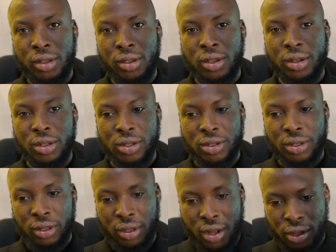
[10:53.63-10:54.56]
it is
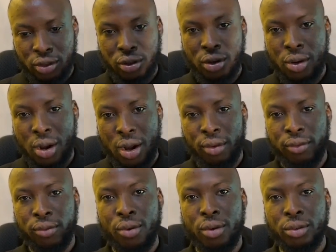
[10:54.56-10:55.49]
natural
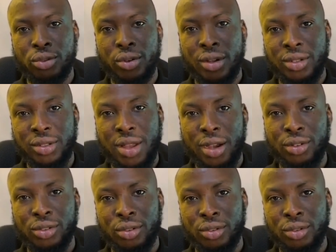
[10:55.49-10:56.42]
for
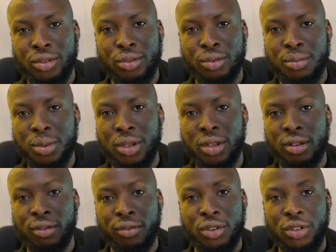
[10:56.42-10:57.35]
transaction to be
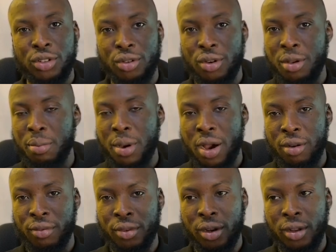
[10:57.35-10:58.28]
a feature or a part
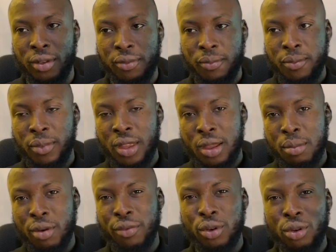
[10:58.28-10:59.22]
of it.
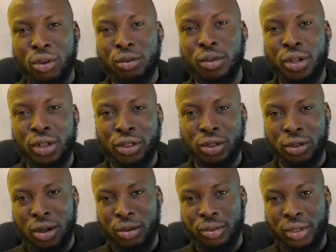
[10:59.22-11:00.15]
But for
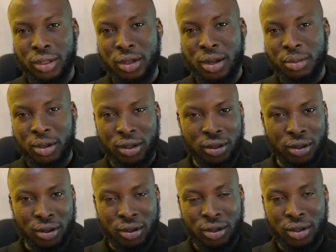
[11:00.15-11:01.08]
non-relational
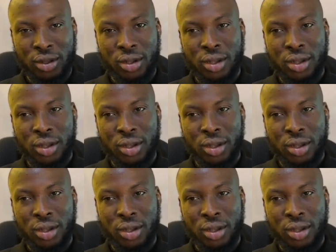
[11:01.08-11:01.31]
databases,